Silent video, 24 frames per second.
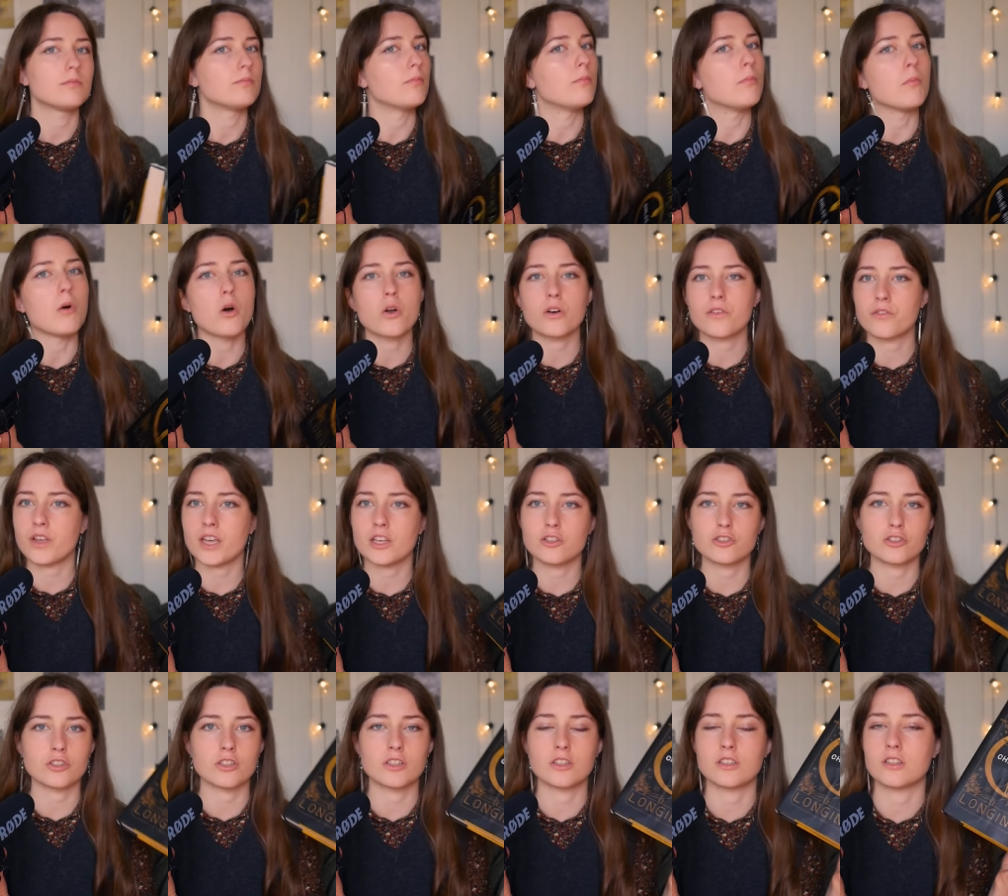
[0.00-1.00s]

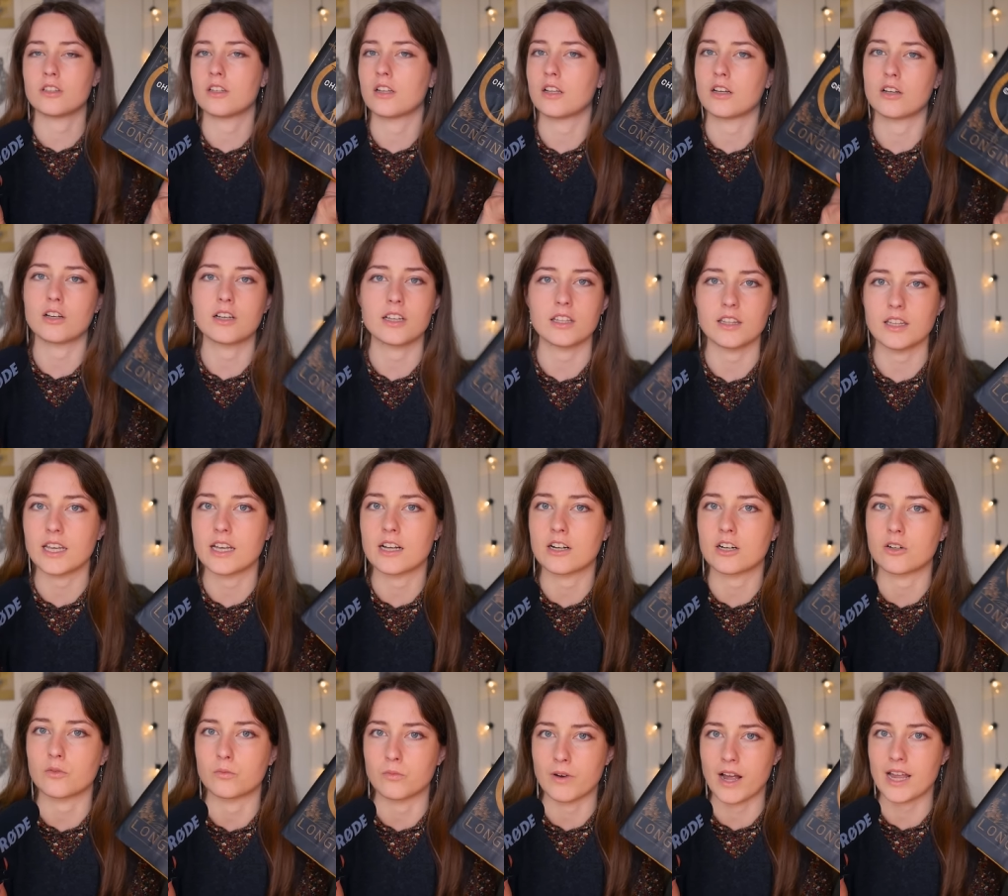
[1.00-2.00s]
Motivation
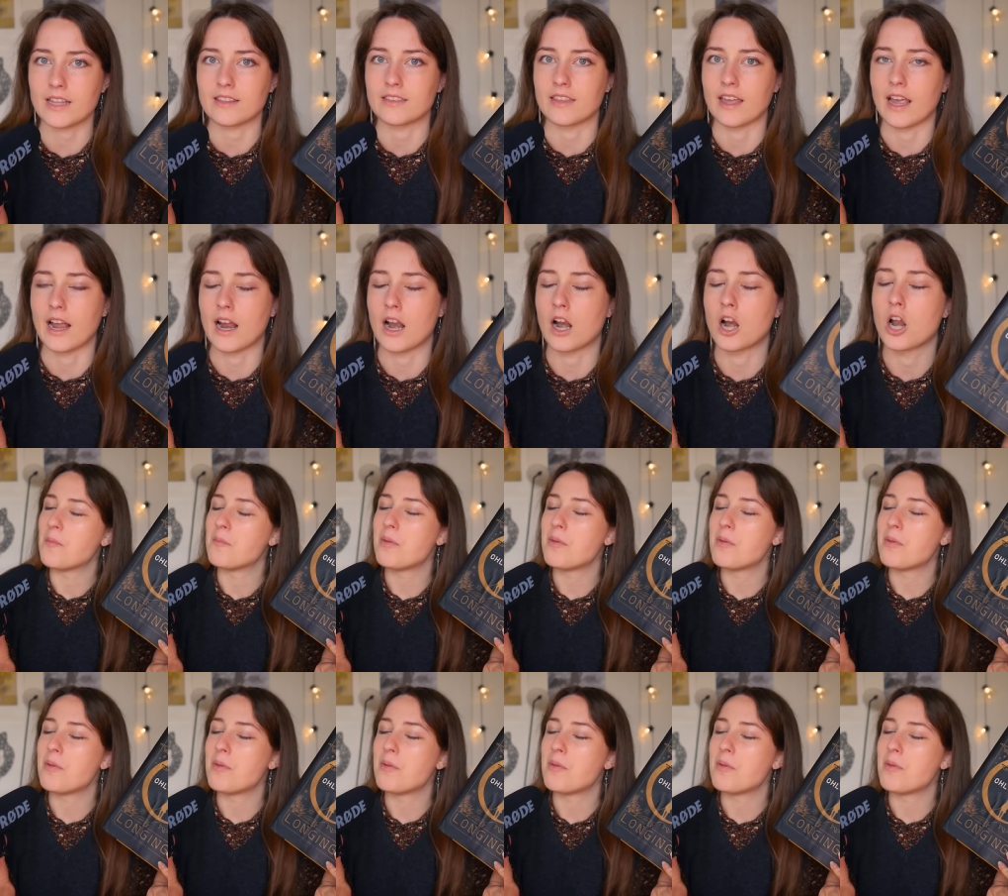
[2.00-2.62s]
clear right there.